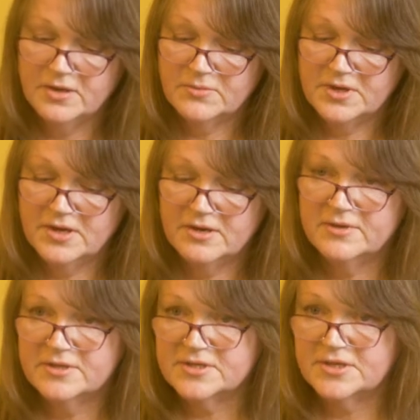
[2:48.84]
We hear
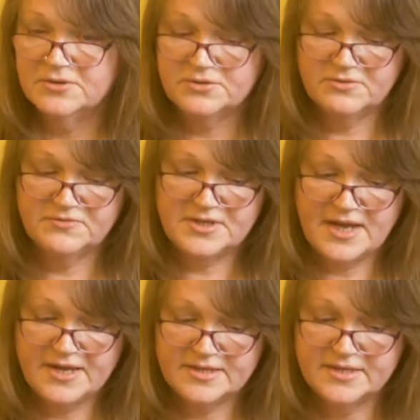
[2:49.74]
in the sutta of
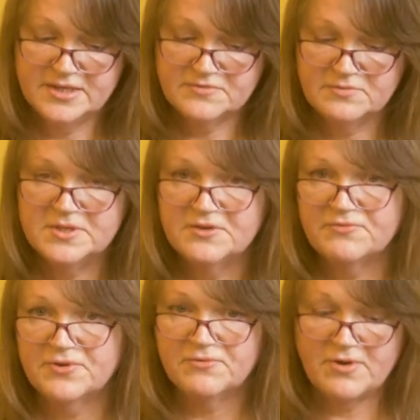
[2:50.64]
deities from
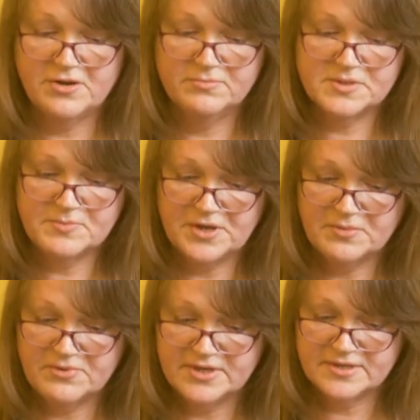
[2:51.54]
different realms
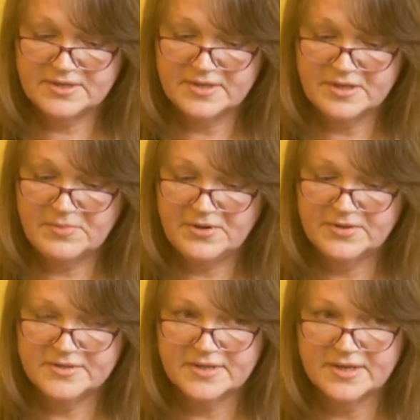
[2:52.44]
being present at the
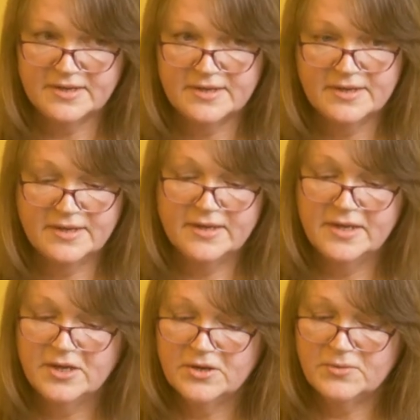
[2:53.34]
passing.
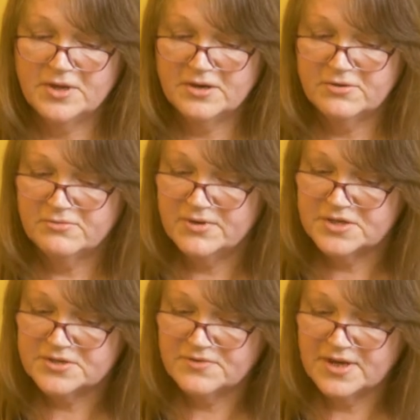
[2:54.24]
We hear
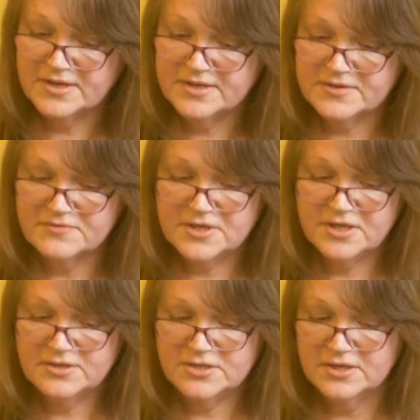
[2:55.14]
rich veins of
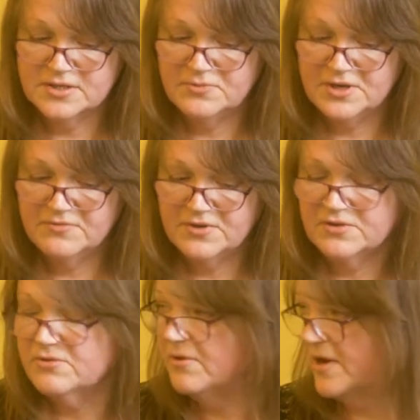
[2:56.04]
teachings weaving
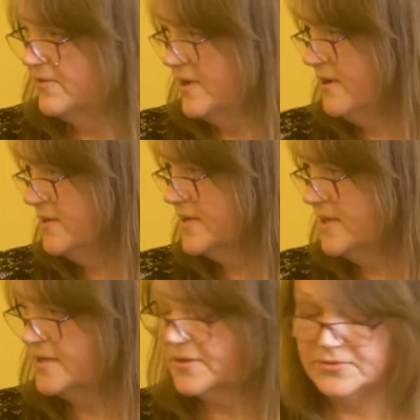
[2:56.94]
throughout the last
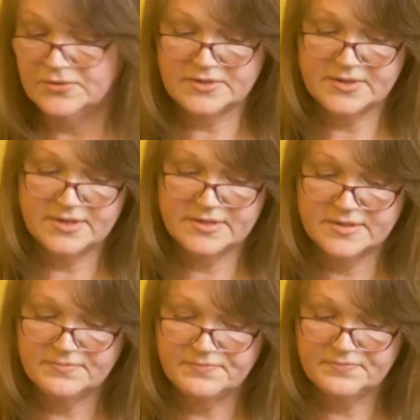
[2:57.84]

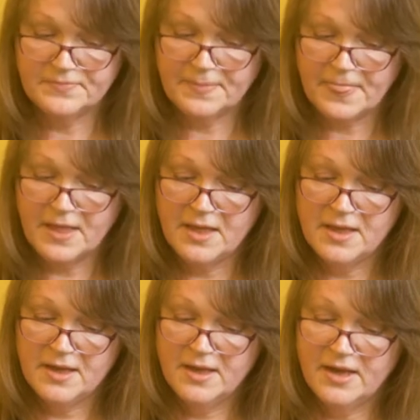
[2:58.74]
discourses.
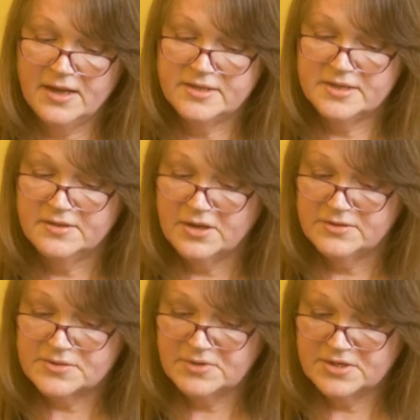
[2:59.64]
And in
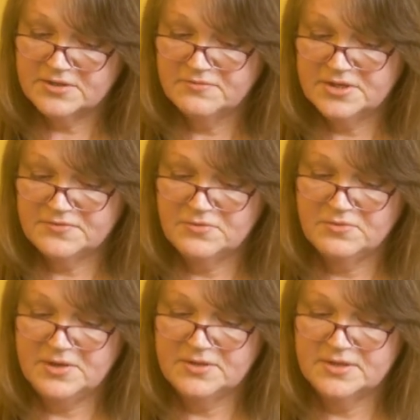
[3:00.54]
those words of his
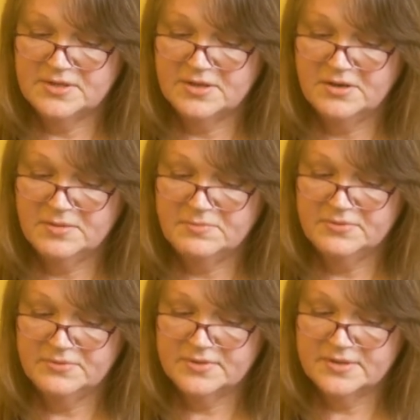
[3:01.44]
foremost
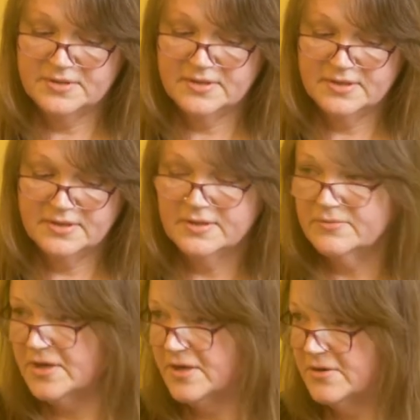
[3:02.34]
disciples,
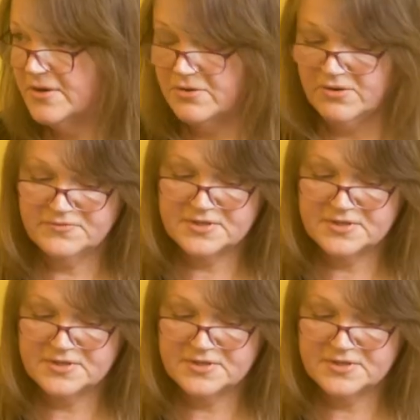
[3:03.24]
we hear of